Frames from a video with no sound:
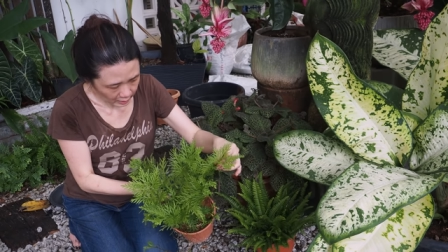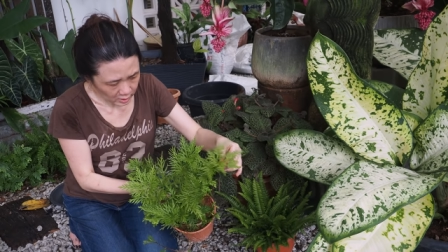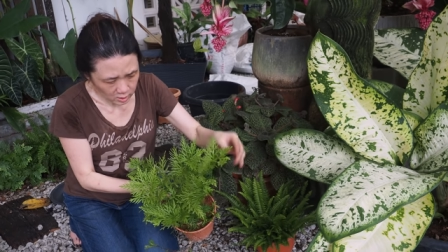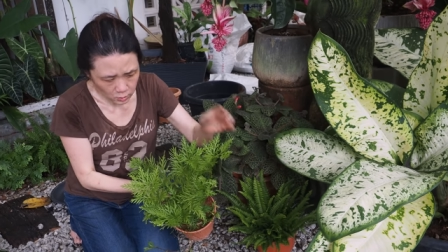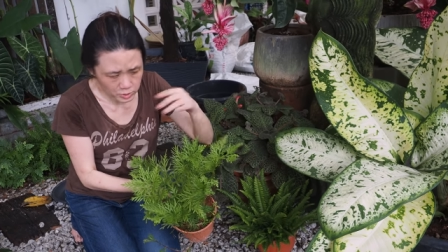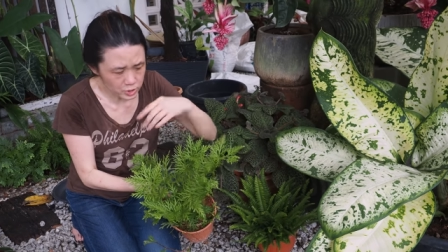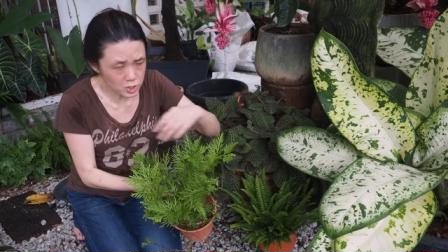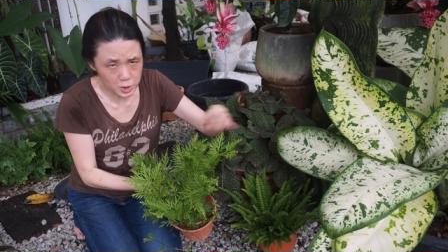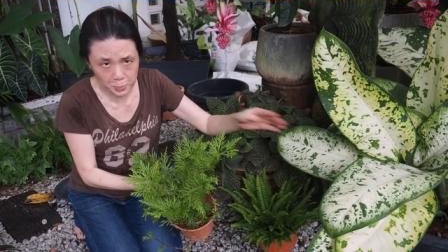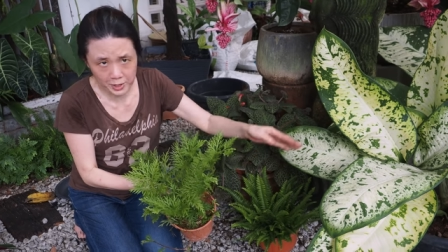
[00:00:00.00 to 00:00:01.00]
It would
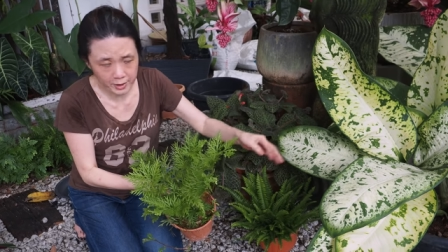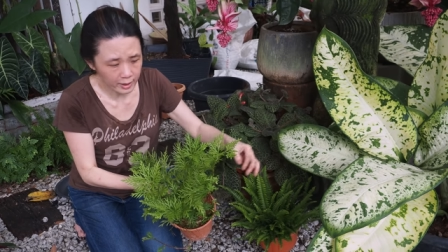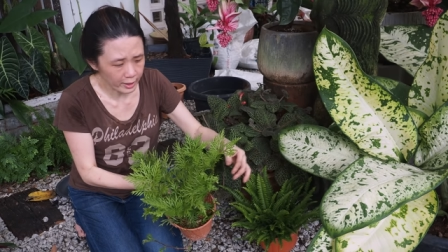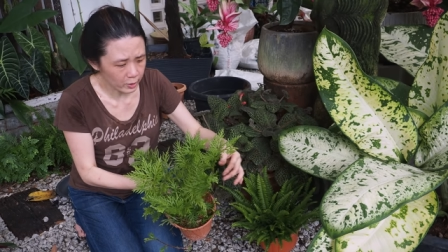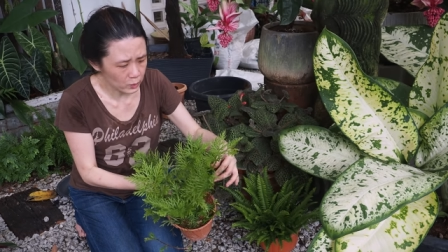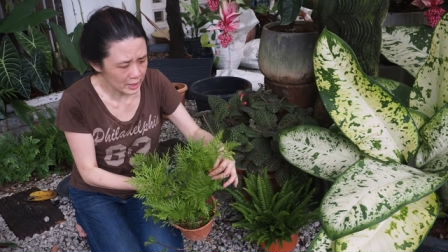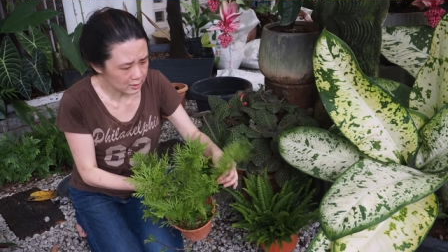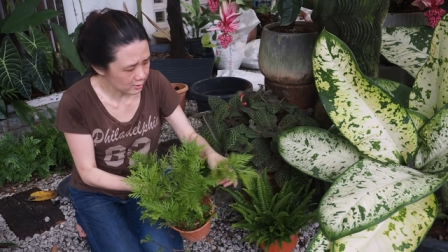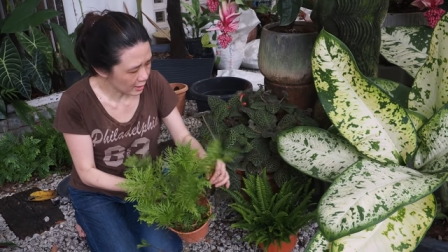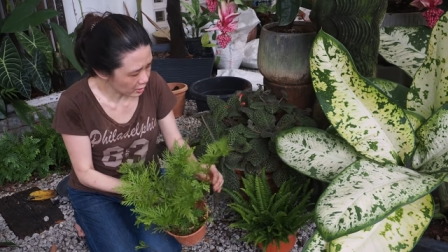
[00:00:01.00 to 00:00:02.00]
just spread like
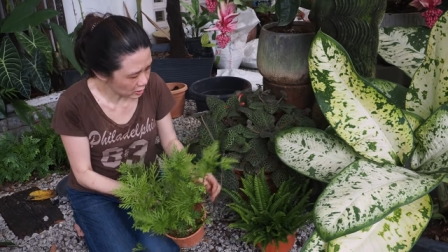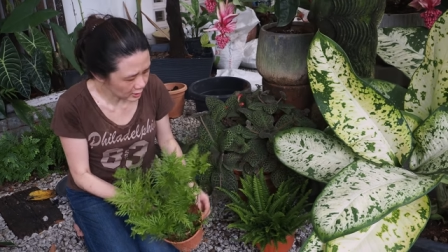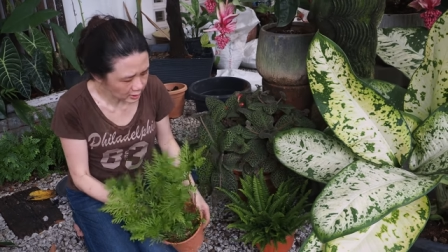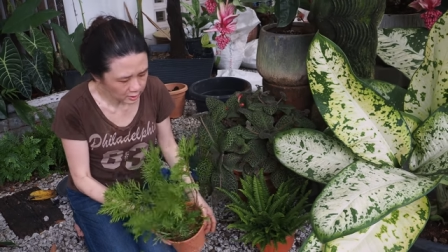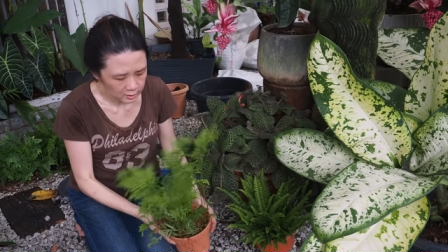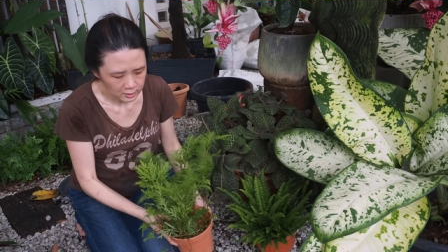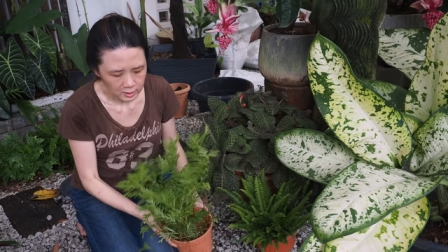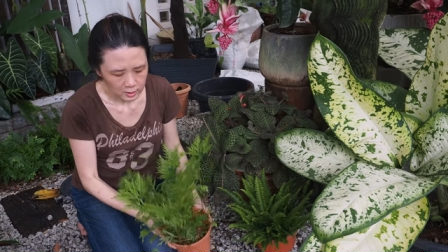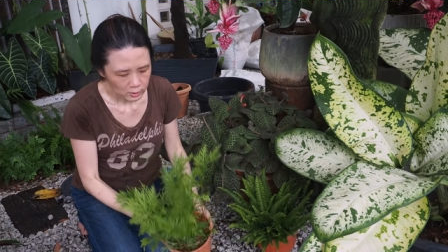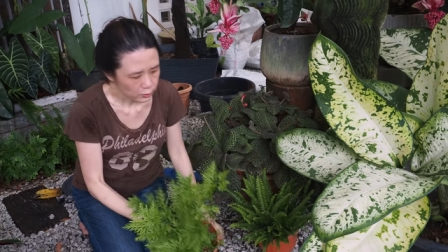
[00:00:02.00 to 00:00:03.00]
weeds actually.
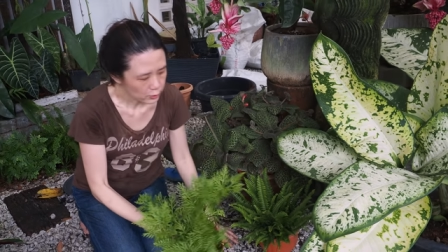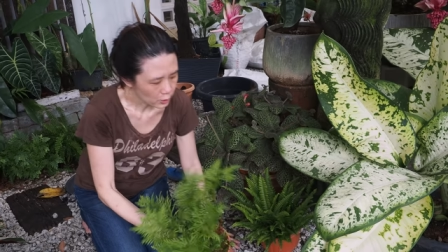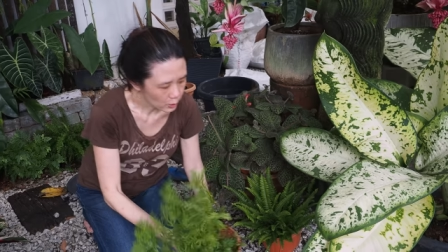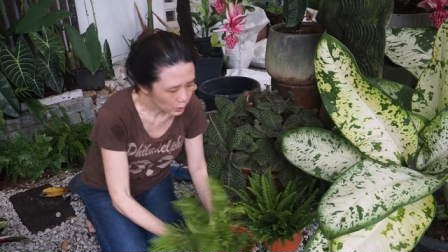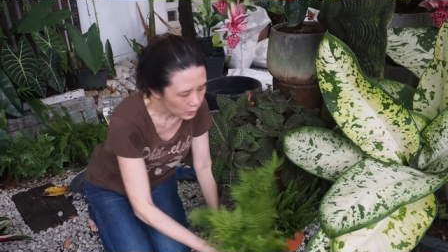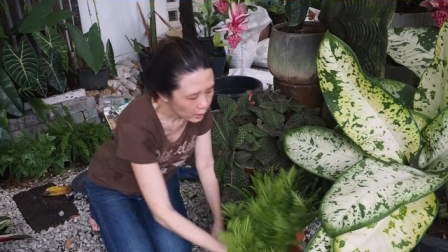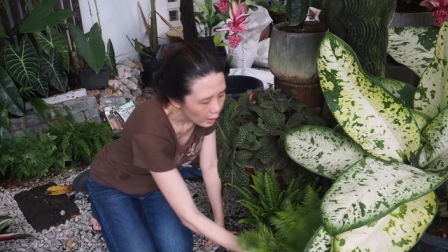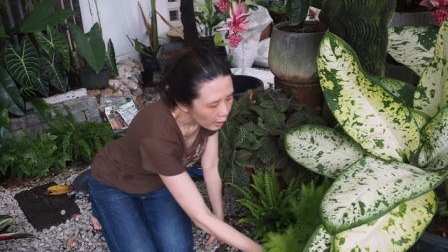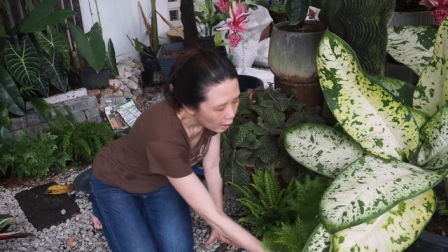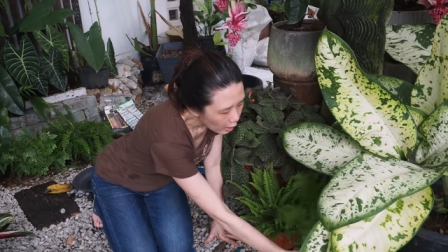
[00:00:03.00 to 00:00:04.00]
So
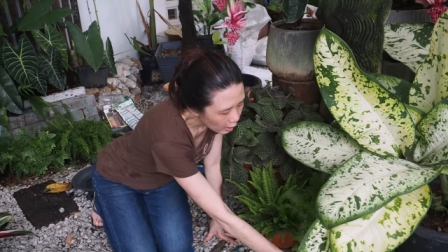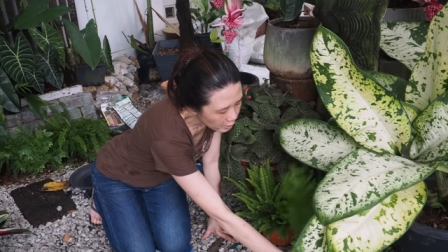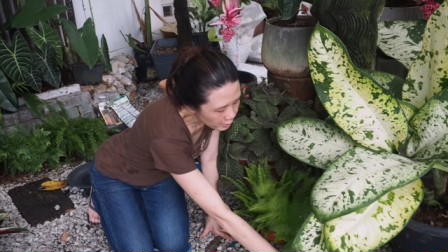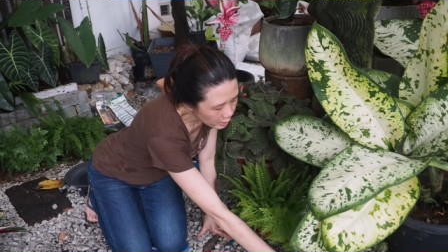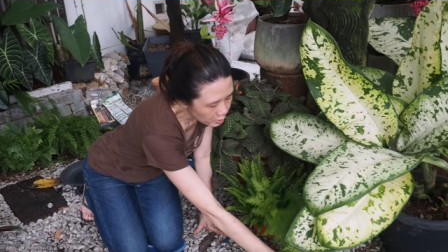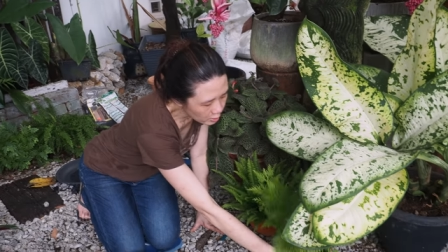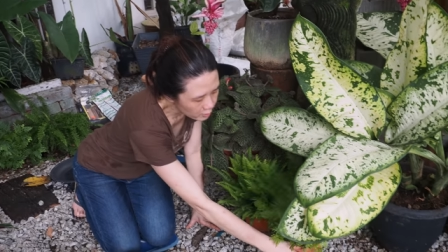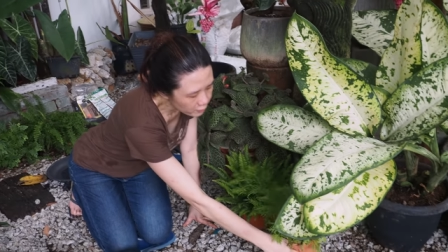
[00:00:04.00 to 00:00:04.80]
another